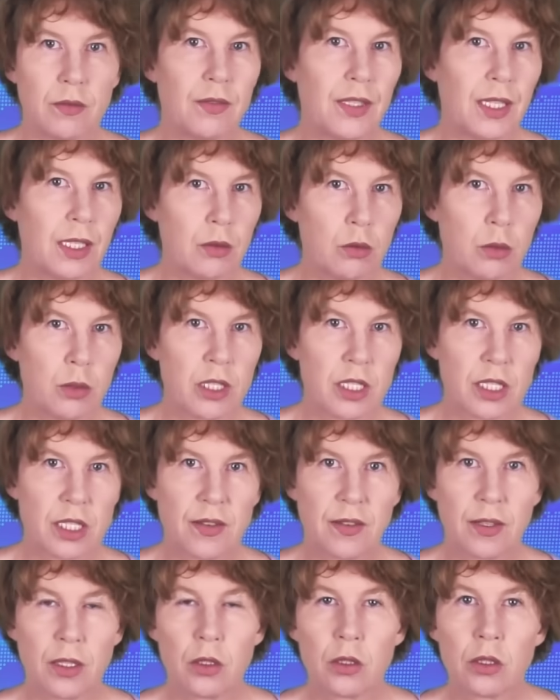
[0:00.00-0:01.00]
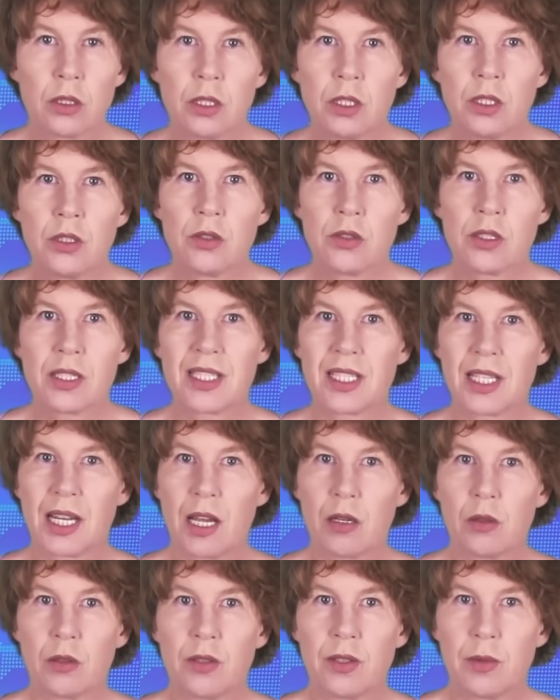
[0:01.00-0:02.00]
That was the good news,
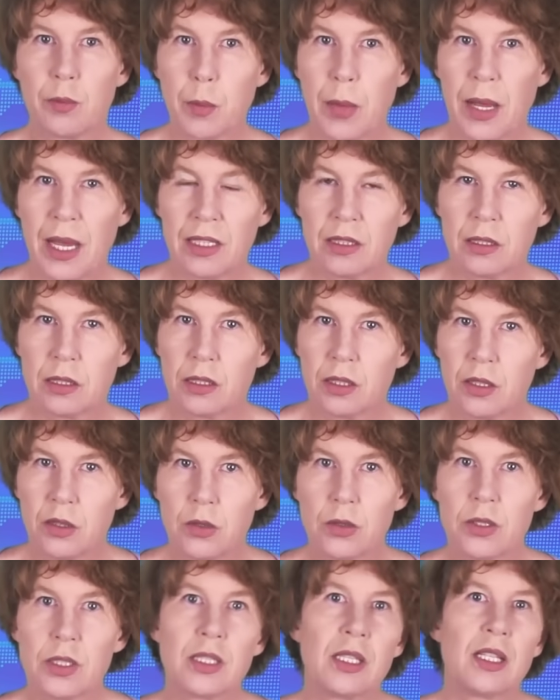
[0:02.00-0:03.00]
now the bad news.